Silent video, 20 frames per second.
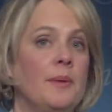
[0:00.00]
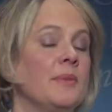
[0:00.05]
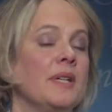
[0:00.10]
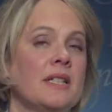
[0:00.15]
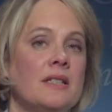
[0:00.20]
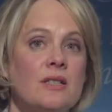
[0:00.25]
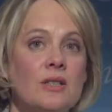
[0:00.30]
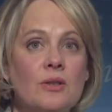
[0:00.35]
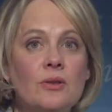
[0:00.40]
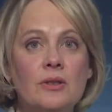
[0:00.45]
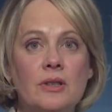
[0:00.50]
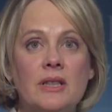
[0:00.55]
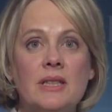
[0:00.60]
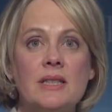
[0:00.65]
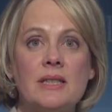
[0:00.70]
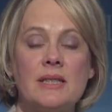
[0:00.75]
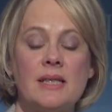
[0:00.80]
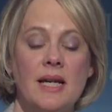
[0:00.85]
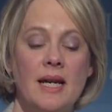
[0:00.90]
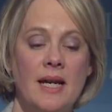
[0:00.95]
in
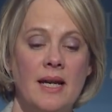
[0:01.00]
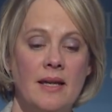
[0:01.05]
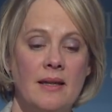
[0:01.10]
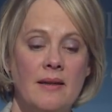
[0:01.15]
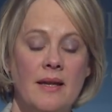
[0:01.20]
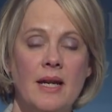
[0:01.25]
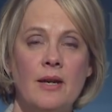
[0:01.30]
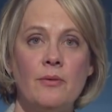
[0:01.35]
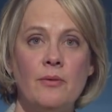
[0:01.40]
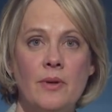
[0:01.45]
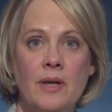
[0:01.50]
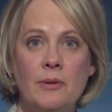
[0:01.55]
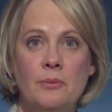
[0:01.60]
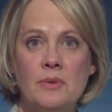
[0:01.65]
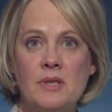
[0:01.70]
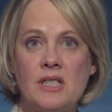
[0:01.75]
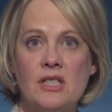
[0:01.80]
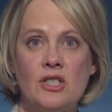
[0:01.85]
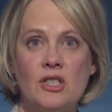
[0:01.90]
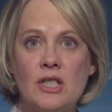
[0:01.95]
schools, and it
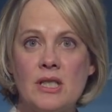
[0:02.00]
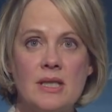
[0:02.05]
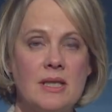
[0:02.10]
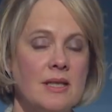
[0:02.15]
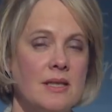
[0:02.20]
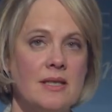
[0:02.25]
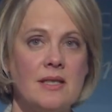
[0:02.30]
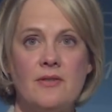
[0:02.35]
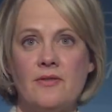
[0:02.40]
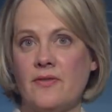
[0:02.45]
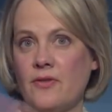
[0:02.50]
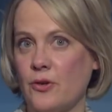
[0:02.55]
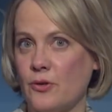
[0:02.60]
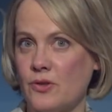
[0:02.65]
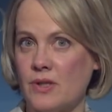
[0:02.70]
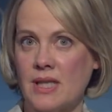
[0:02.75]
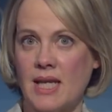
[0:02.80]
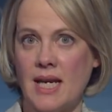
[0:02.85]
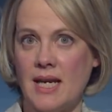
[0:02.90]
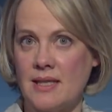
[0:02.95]
was just as if
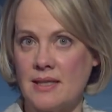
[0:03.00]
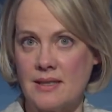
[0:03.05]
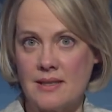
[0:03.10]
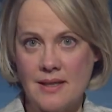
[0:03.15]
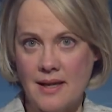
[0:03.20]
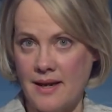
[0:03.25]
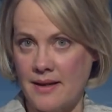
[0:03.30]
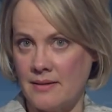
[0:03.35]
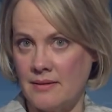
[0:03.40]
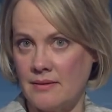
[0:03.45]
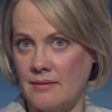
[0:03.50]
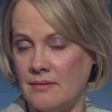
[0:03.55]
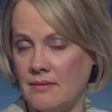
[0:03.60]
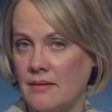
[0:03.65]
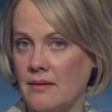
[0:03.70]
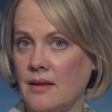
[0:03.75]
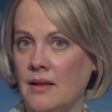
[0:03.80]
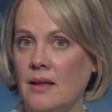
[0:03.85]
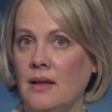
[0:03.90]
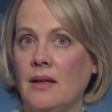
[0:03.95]
those cases hadn't
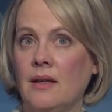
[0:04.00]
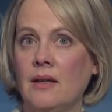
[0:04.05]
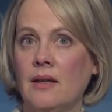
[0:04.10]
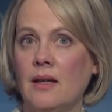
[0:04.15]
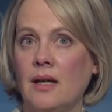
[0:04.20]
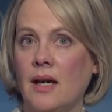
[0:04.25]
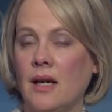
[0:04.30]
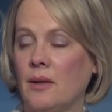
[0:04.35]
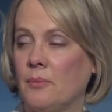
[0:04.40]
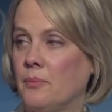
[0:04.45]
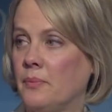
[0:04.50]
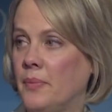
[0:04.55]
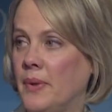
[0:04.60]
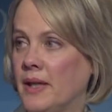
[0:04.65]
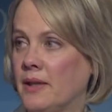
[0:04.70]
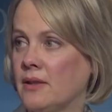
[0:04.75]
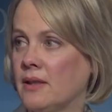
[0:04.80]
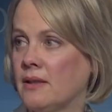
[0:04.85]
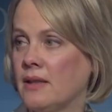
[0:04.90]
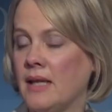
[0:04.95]

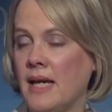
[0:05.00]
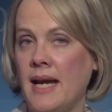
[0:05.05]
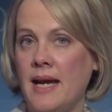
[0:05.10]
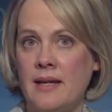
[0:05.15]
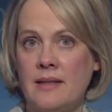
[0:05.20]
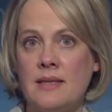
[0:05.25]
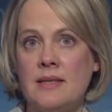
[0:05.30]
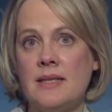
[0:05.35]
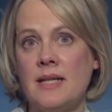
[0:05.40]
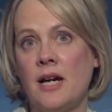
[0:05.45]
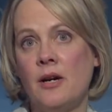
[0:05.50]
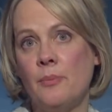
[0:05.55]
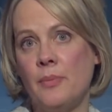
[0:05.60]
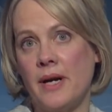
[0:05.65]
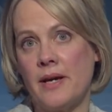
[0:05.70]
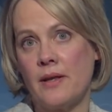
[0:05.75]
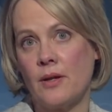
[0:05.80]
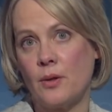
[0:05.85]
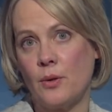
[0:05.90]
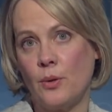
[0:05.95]
been handed down
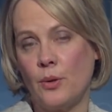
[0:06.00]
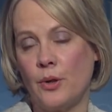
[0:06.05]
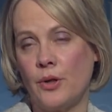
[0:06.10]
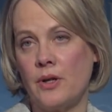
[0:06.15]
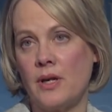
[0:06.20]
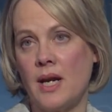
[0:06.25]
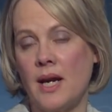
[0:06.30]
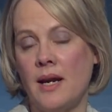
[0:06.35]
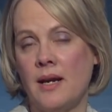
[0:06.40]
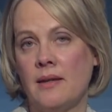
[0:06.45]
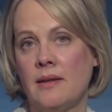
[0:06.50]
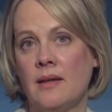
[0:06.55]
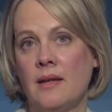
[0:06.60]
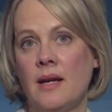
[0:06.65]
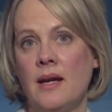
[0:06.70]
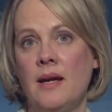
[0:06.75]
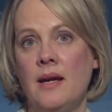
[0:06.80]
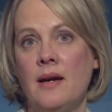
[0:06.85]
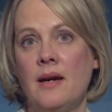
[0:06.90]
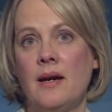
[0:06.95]
by the court. And
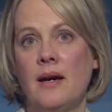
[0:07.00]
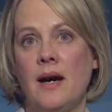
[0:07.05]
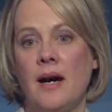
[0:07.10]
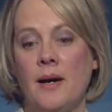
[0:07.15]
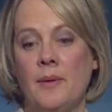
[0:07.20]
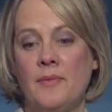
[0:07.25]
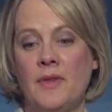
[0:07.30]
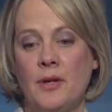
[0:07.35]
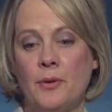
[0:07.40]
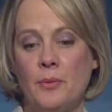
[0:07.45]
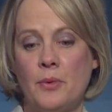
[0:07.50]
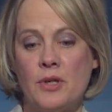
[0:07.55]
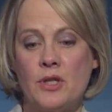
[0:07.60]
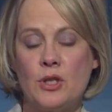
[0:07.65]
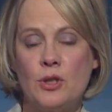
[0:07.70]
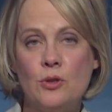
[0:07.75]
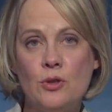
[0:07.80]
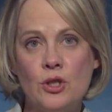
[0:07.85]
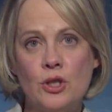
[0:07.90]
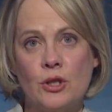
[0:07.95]
there were
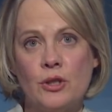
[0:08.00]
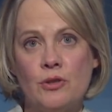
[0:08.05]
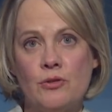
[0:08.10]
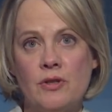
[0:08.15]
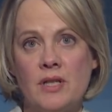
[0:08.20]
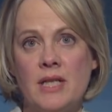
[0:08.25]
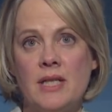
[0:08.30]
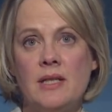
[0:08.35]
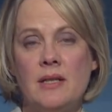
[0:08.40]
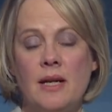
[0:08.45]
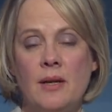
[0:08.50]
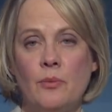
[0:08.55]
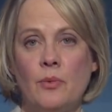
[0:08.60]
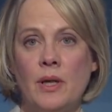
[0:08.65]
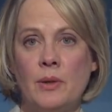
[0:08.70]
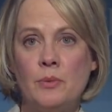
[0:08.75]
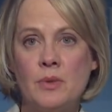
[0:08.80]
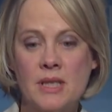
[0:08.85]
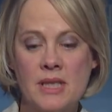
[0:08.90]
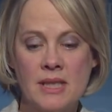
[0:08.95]
two children, and
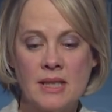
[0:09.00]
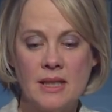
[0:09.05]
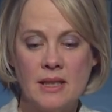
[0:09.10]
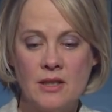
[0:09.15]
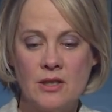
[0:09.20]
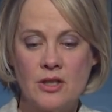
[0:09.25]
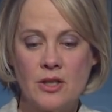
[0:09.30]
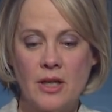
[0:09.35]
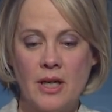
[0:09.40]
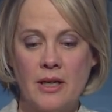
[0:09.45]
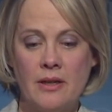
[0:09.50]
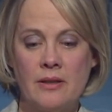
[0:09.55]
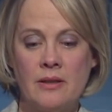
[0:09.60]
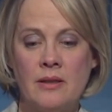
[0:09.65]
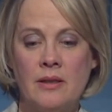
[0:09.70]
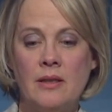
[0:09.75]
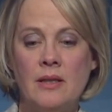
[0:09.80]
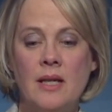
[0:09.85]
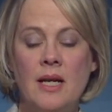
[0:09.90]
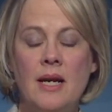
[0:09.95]
one was in
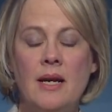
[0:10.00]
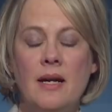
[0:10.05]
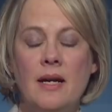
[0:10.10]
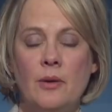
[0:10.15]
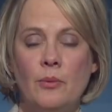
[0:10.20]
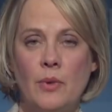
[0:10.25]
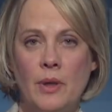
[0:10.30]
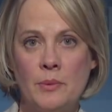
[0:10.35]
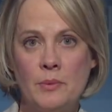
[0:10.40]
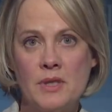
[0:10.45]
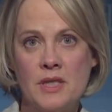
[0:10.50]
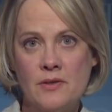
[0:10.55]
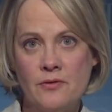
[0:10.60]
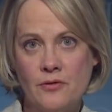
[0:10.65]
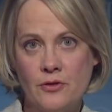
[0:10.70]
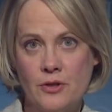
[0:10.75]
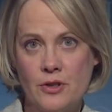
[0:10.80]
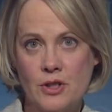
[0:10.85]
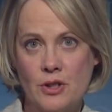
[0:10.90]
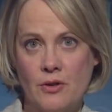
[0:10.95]
kindergarten, and one was in
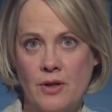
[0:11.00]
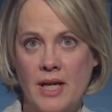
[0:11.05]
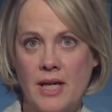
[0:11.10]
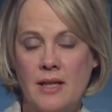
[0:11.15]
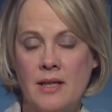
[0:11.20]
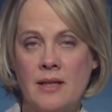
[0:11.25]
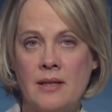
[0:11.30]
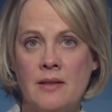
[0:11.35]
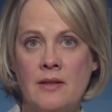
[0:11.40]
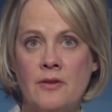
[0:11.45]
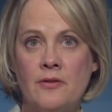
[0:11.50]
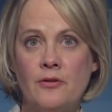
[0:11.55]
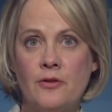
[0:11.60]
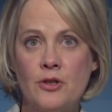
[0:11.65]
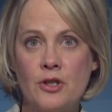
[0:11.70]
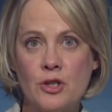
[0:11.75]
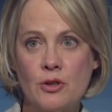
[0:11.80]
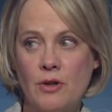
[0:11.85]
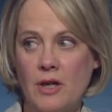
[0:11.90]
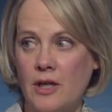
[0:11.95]
first grade, and the
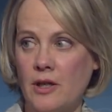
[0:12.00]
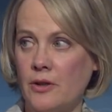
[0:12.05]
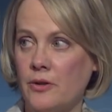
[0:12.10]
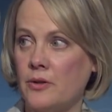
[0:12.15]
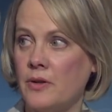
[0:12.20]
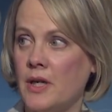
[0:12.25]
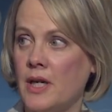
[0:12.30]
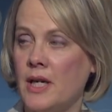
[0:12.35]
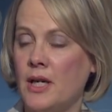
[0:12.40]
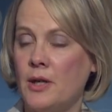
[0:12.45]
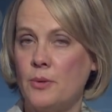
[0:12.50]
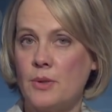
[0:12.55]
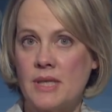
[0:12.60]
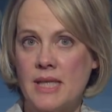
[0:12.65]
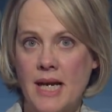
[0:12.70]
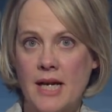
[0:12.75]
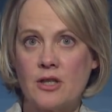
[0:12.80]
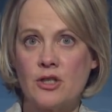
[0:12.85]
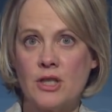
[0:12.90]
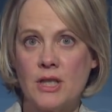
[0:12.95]
first grader was
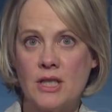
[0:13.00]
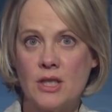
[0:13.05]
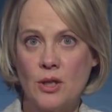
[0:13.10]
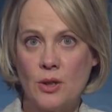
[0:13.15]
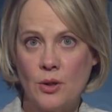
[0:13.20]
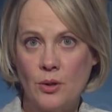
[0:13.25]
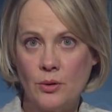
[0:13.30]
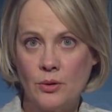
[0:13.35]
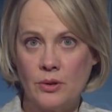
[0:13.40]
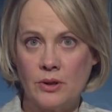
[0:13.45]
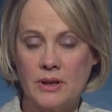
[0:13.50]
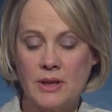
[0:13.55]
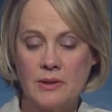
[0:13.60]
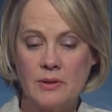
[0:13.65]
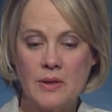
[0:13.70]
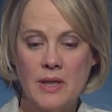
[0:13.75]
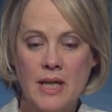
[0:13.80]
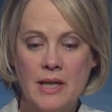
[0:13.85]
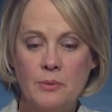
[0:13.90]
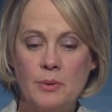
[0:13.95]
actually told, it
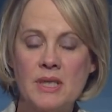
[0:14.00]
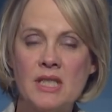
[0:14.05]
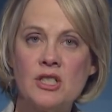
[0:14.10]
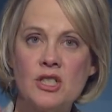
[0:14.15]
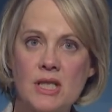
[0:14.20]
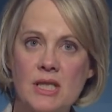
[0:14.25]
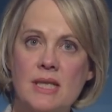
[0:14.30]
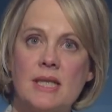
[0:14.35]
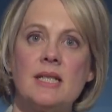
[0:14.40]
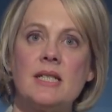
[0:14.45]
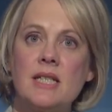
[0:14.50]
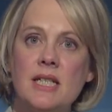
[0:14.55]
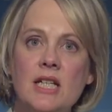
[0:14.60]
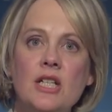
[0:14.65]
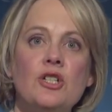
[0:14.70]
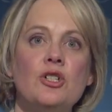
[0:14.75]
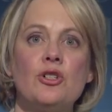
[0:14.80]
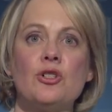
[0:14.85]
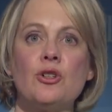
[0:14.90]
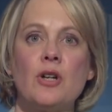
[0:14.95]
wasn't just the
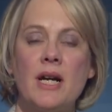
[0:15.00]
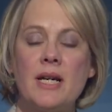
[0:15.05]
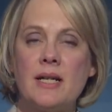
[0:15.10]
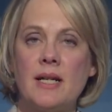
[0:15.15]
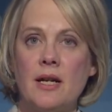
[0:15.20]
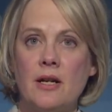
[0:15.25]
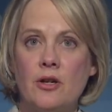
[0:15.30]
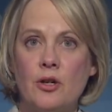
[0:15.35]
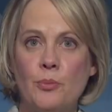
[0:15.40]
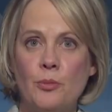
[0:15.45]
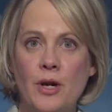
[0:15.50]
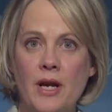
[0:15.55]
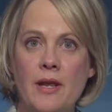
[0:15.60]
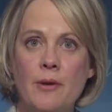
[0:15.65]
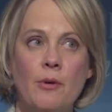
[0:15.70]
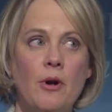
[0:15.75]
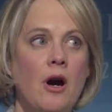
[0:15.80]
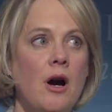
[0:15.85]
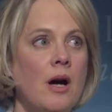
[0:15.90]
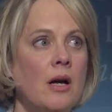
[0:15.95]
teacher trying to get her to pray, they
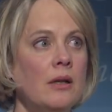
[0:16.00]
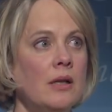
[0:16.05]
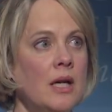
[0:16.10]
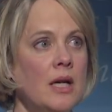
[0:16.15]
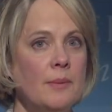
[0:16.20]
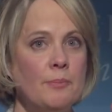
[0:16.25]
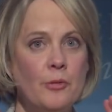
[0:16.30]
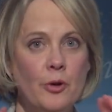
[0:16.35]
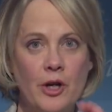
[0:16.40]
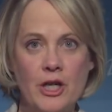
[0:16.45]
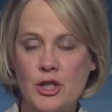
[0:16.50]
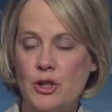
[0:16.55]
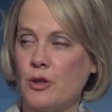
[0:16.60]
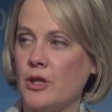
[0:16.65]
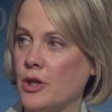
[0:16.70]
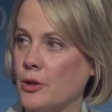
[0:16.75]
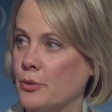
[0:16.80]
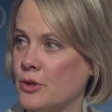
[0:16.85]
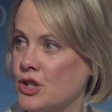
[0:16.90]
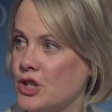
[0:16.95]
were all
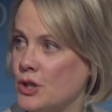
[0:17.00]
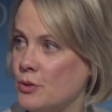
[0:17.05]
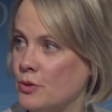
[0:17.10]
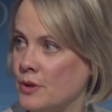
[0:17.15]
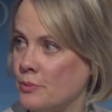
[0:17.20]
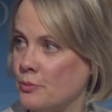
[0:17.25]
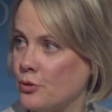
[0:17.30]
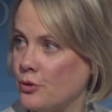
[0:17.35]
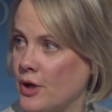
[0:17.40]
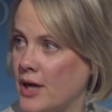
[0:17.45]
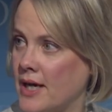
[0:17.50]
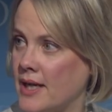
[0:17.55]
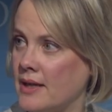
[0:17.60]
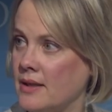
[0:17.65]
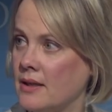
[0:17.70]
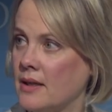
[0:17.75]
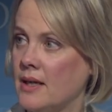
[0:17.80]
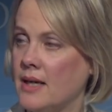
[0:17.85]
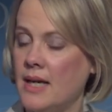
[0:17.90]
pressuring her when she wouldn't pray.